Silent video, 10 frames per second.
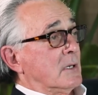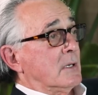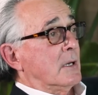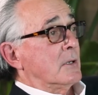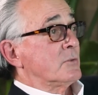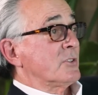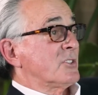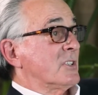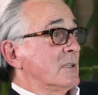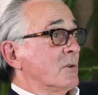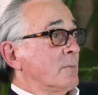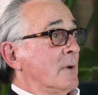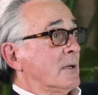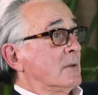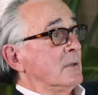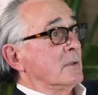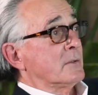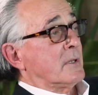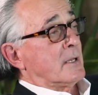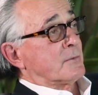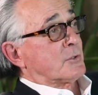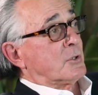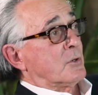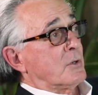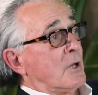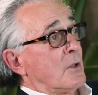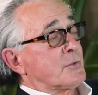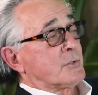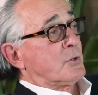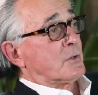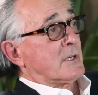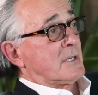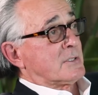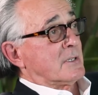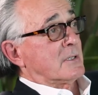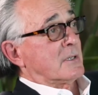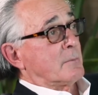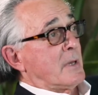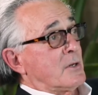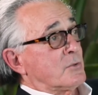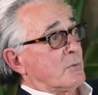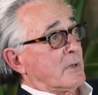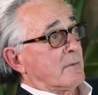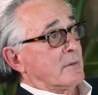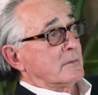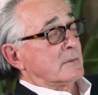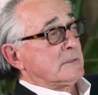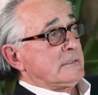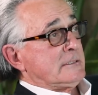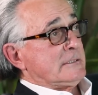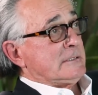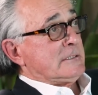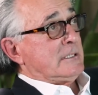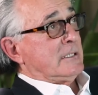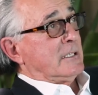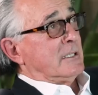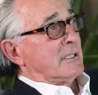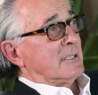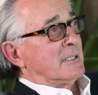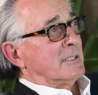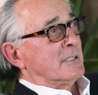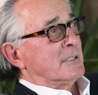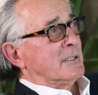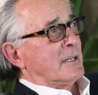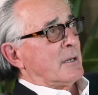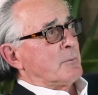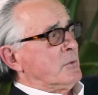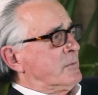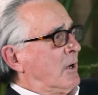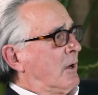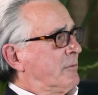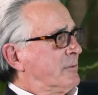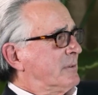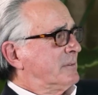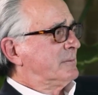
Uh, I usually stayed there with Michael, head of security, all the security guys stayed there, manager, whatever. Uh, I got moved off.